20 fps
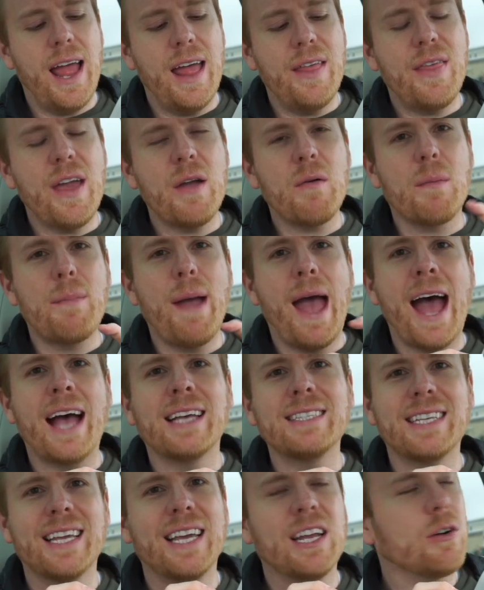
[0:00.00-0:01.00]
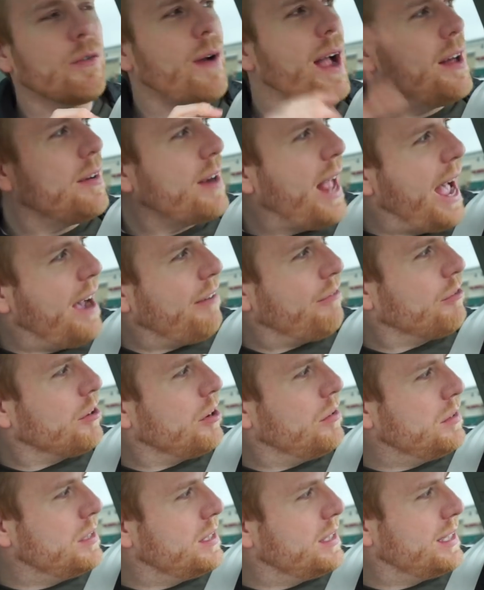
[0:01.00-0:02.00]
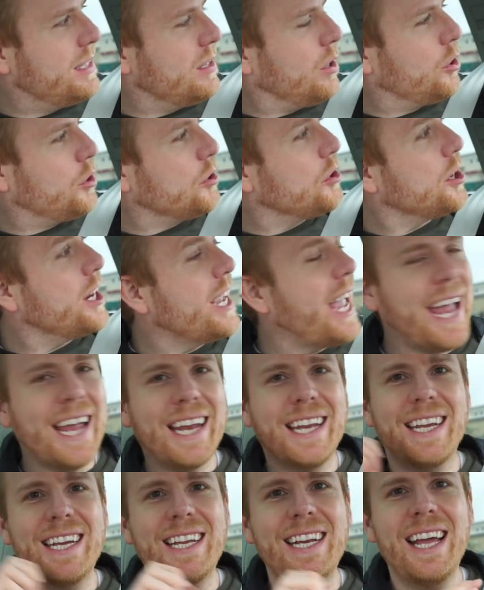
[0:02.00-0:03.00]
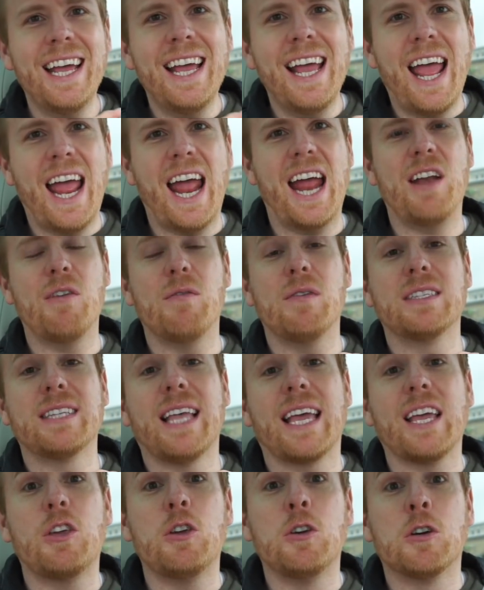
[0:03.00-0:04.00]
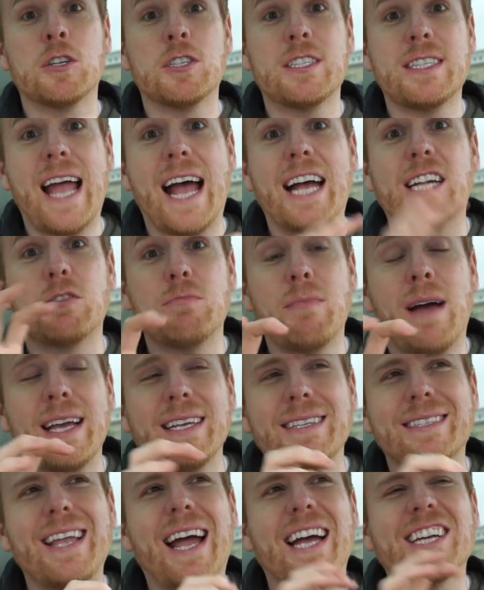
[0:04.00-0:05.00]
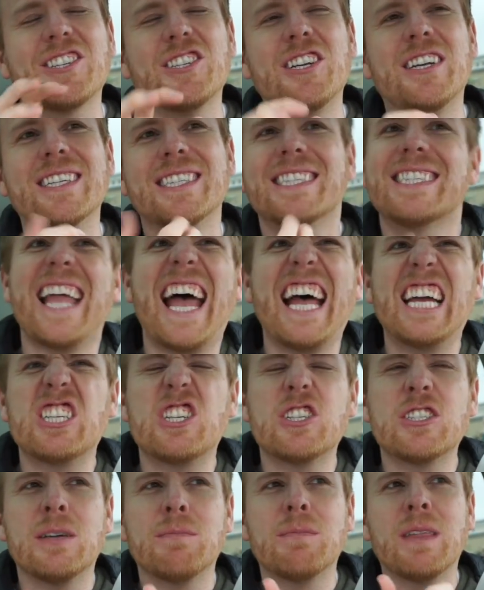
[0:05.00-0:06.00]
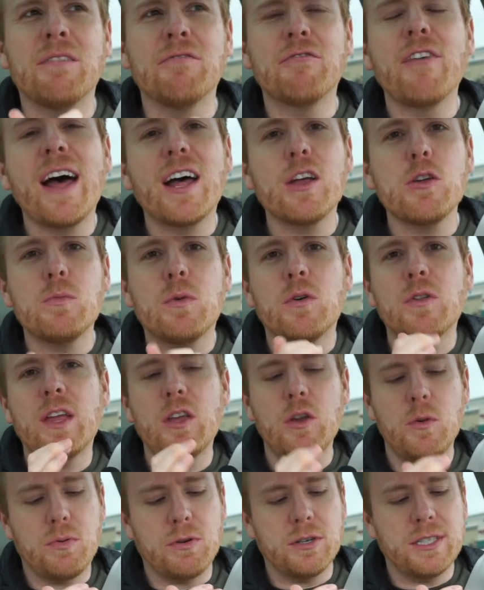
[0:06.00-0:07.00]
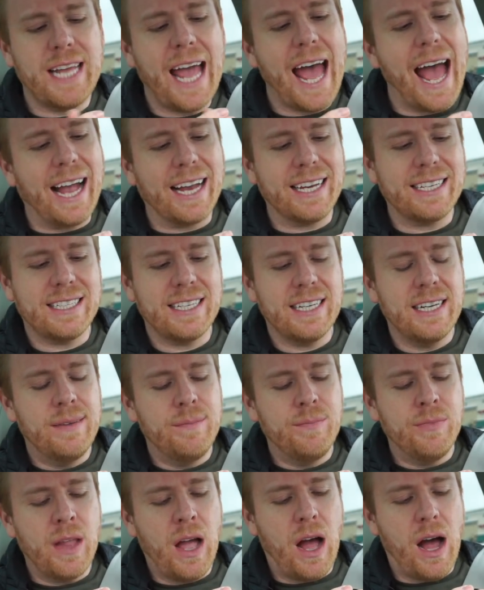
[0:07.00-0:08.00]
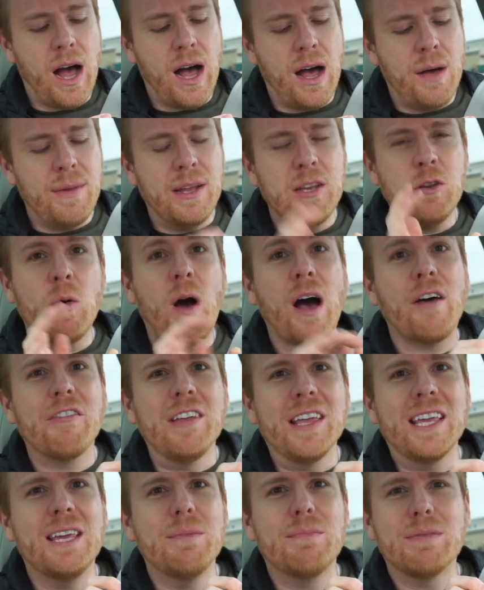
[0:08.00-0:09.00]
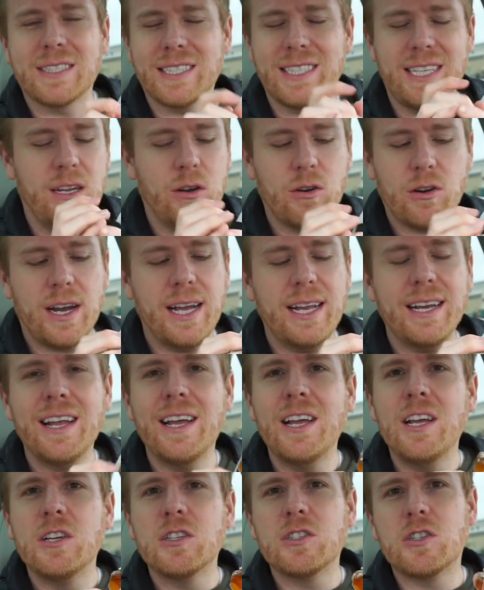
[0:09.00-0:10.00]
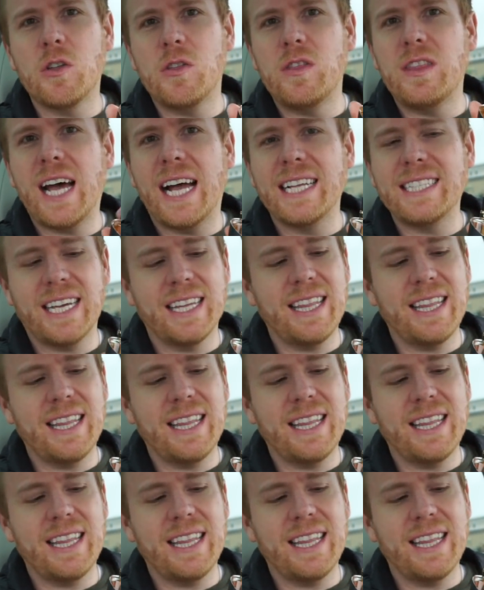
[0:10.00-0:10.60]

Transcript: they were passing it around after it was created, and it was like your stash, my stash, and a stash is something valuable that you protect. Um, and you often keep a secret, so that's how